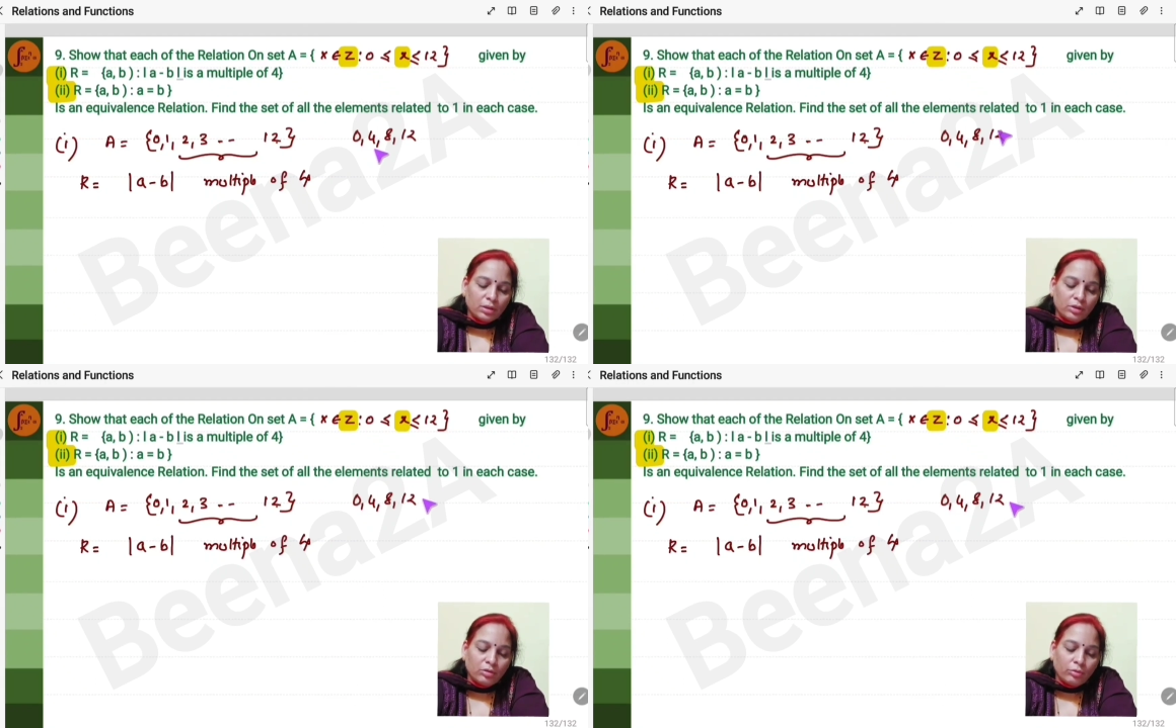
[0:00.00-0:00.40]

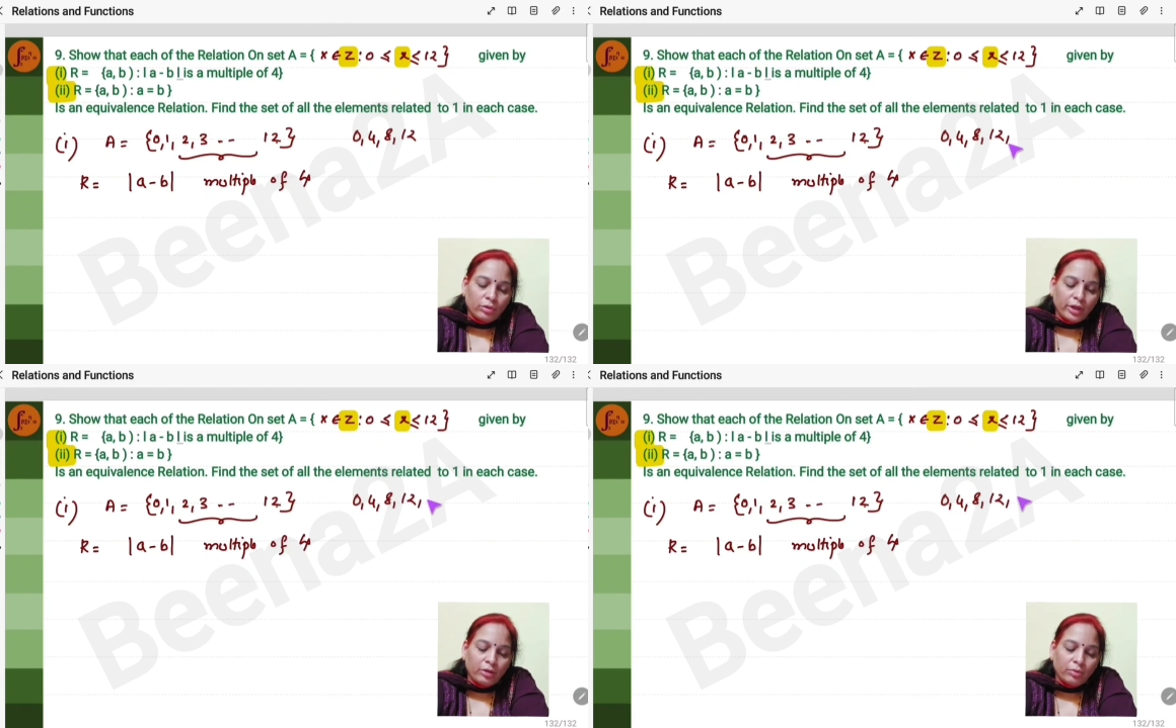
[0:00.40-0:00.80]
0,
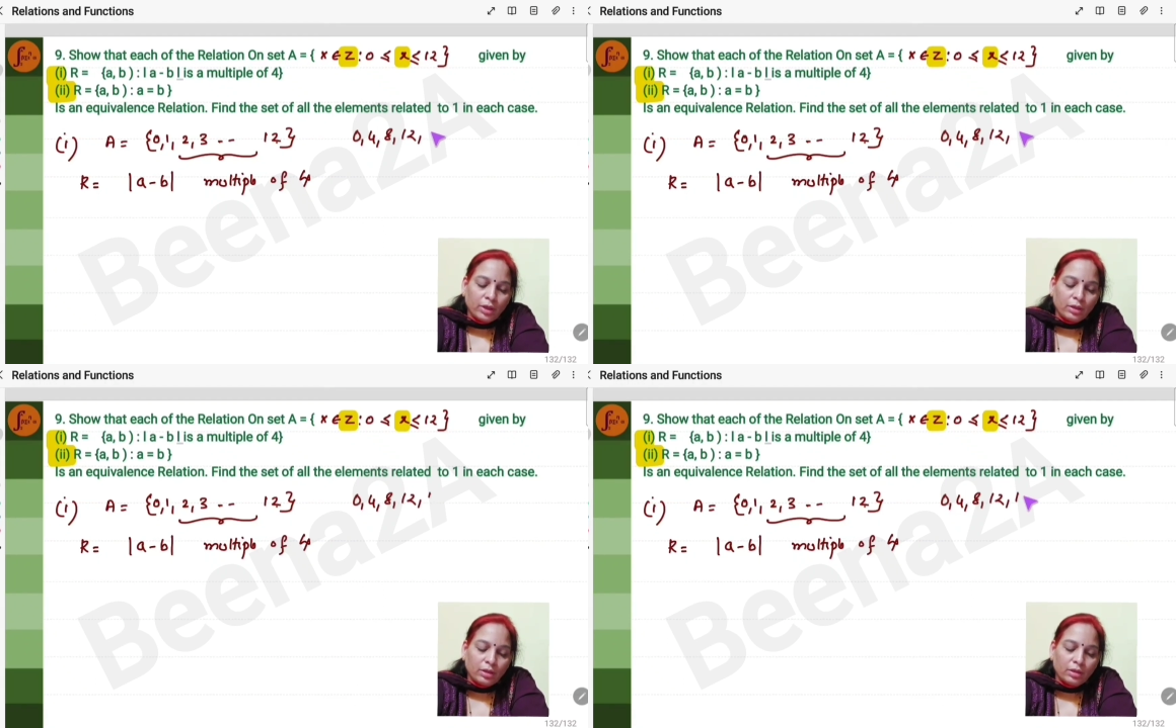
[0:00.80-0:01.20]
4, 8,
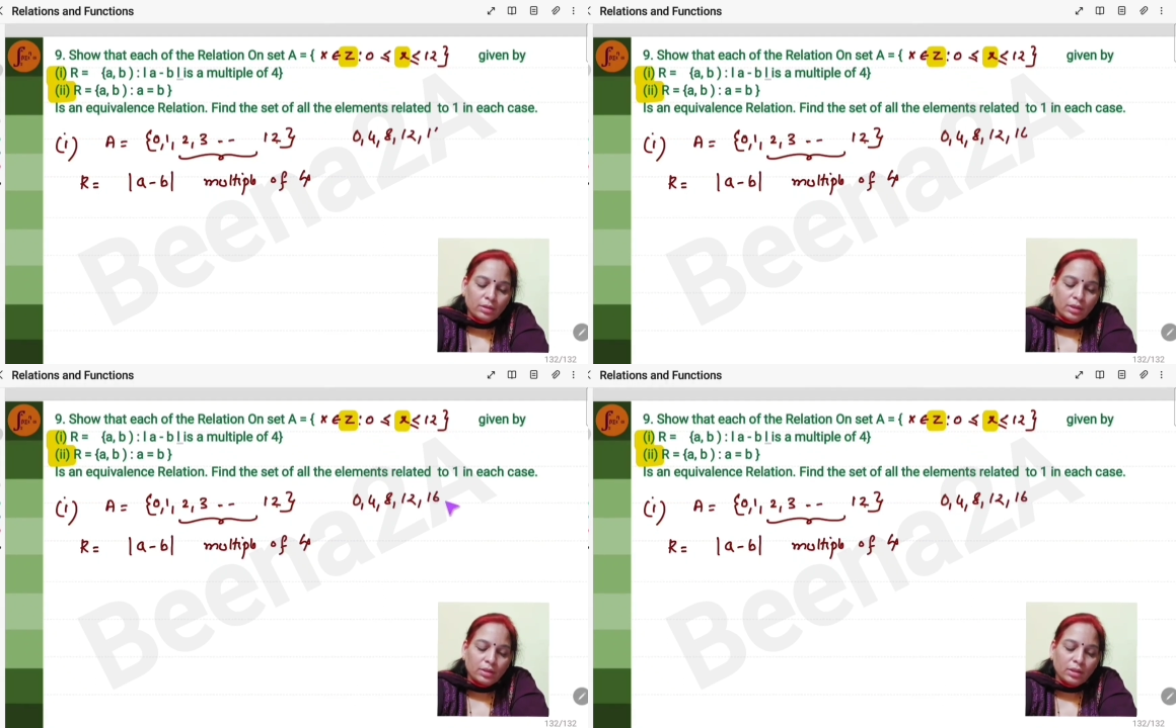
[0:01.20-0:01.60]
12,
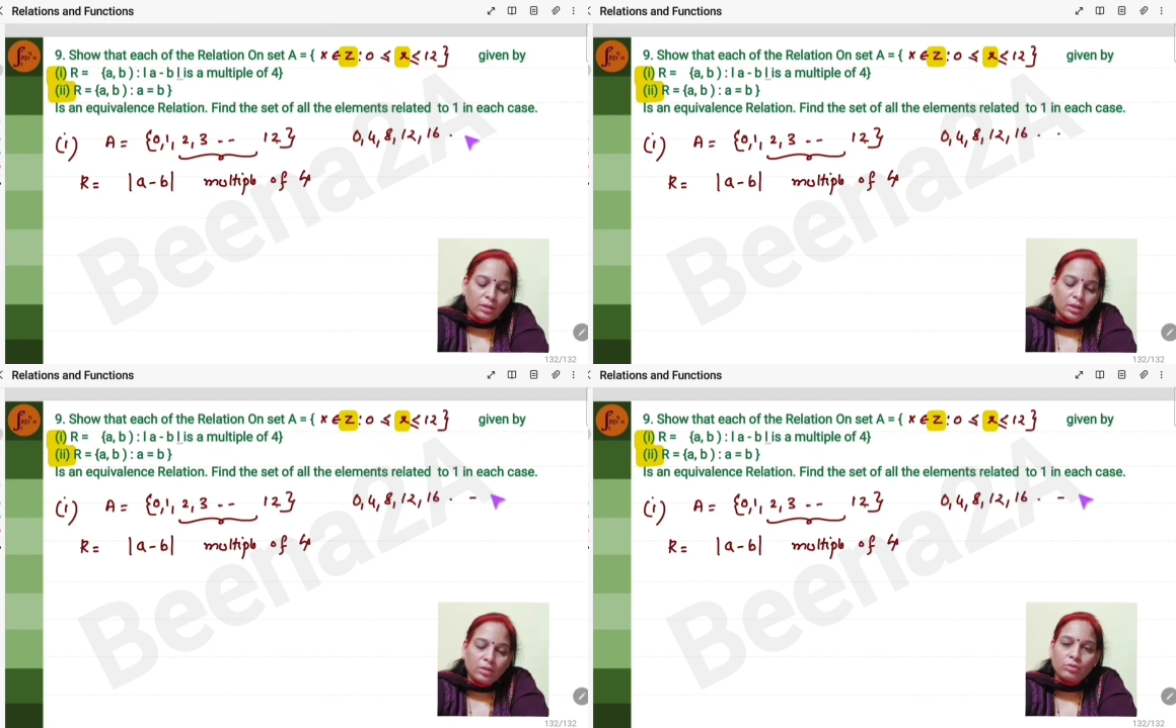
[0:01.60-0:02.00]

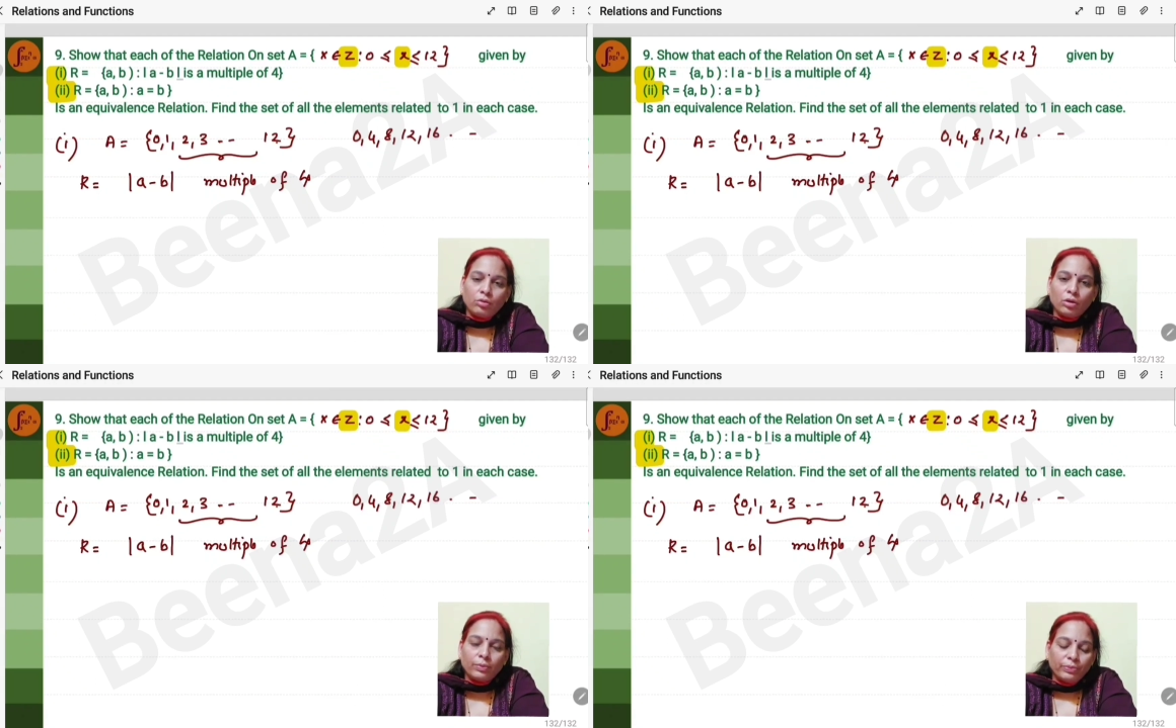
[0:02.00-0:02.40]
16 and
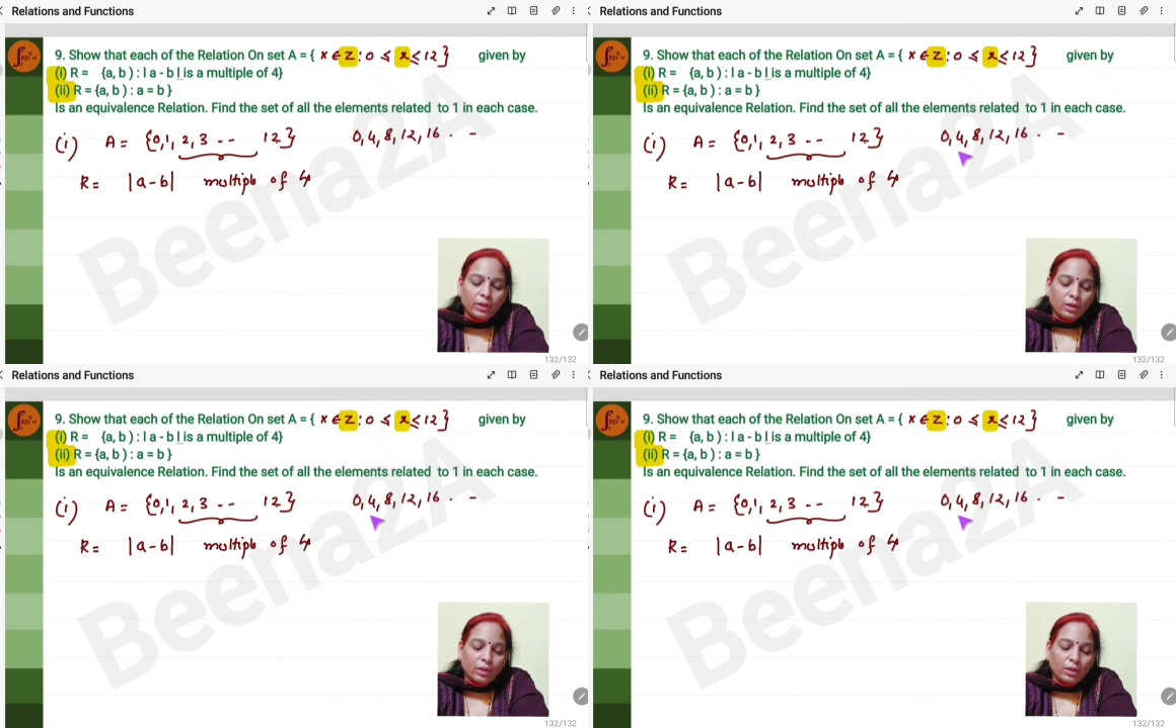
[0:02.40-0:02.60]
so on.